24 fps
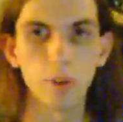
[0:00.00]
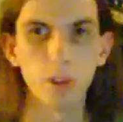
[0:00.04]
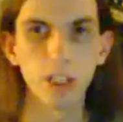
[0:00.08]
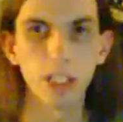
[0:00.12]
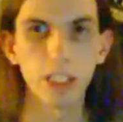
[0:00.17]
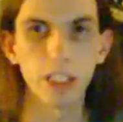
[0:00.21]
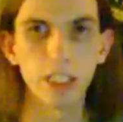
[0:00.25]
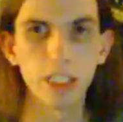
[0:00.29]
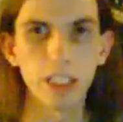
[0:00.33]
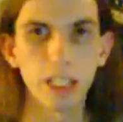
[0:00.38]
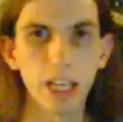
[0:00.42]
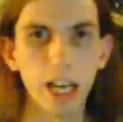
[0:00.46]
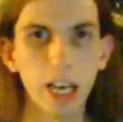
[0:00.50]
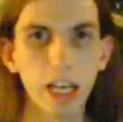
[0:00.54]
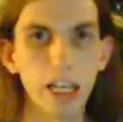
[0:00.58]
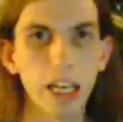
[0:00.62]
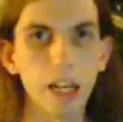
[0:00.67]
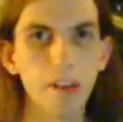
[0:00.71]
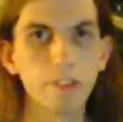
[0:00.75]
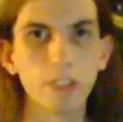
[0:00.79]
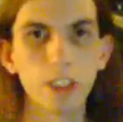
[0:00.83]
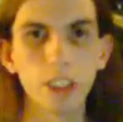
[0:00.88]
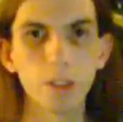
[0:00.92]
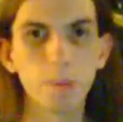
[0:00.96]
things that I
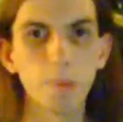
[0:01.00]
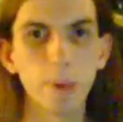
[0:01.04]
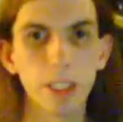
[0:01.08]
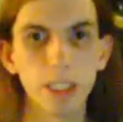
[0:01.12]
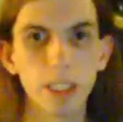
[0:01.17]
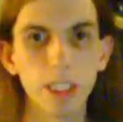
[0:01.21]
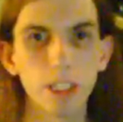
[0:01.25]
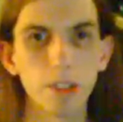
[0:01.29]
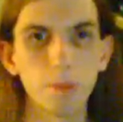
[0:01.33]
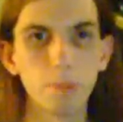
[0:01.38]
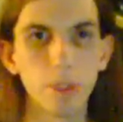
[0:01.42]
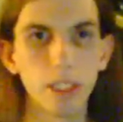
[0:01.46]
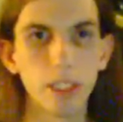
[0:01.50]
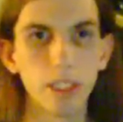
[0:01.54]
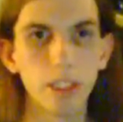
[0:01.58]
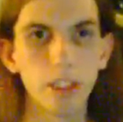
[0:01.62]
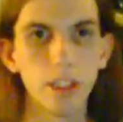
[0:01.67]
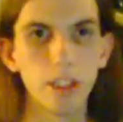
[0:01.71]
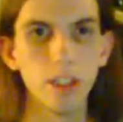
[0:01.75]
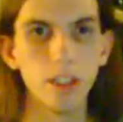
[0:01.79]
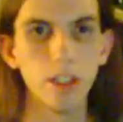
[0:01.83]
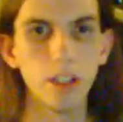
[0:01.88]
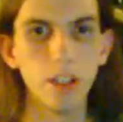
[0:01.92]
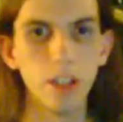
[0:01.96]
never expected to be
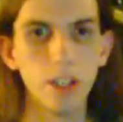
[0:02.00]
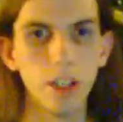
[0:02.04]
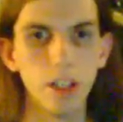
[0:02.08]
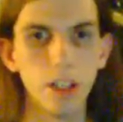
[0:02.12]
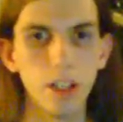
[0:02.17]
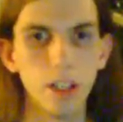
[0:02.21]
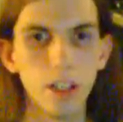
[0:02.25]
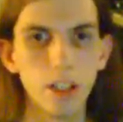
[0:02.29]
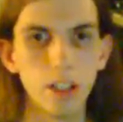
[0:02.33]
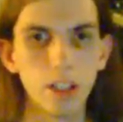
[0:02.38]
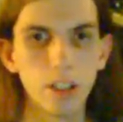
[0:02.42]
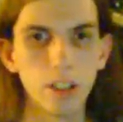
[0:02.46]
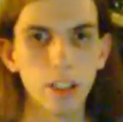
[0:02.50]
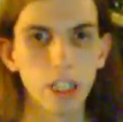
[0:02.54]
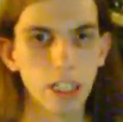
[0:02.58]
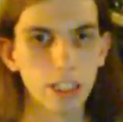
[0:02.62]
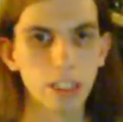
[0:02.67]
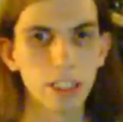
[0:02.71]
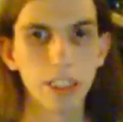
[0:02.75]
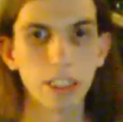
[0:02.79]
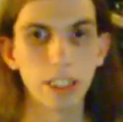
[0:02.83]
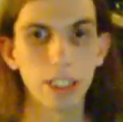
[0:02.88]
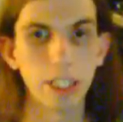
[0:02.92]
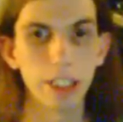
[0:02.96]

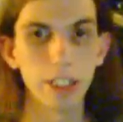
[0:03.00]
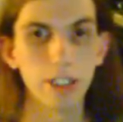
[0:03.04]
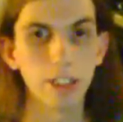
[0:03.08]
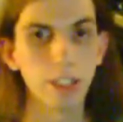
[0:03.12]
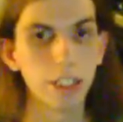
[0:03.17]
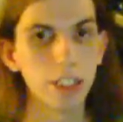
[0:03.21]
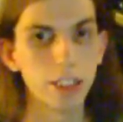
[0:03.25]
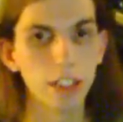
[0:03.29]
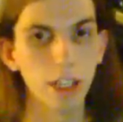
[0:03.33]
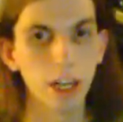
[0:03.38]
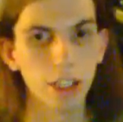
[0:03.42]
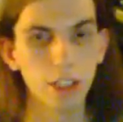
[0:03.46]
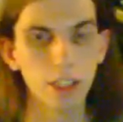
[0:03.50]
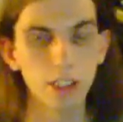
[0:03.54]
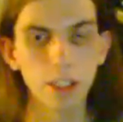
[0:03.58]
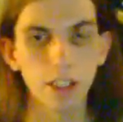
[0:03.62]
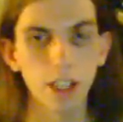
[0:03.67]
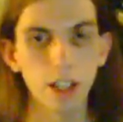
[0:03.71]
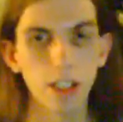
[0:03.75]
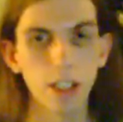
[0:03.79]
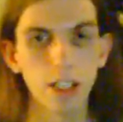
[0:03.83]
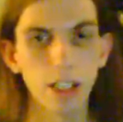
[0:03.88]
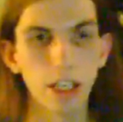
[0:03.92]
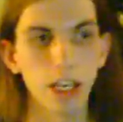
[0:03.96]
necessarily touched
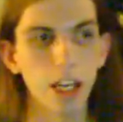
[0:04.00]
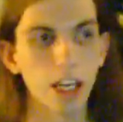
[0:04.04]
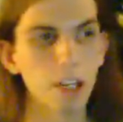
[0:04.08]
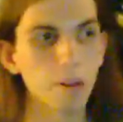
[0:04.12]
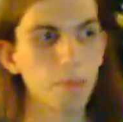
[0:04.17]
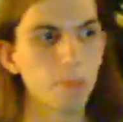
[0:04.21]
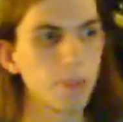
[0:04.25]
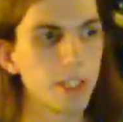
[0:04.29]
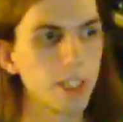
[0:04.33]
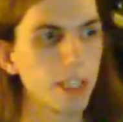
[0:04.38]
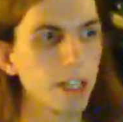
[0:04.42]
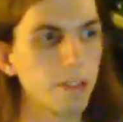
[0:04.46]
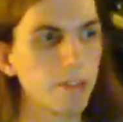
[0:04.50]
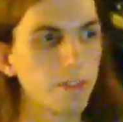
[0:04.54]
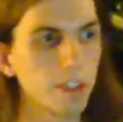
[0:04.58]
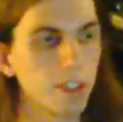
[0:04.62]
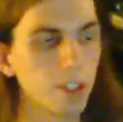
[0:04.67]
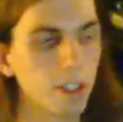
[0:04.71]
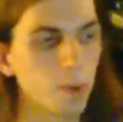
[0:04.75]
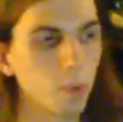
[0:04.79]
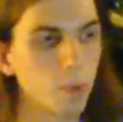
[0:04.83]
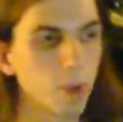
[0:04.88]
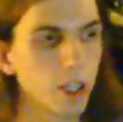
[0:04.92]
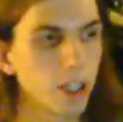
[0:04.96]
on again, but
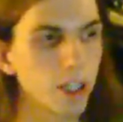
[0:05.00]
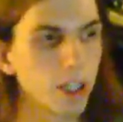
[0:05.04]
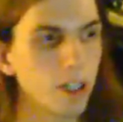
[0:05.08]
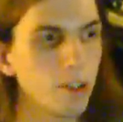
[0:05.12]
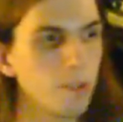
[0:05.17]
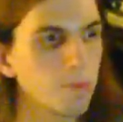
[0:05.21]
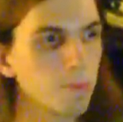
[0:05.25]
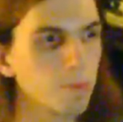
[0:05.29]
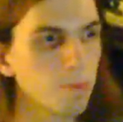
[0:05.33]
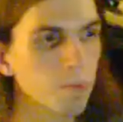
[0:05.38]
definitely weren't.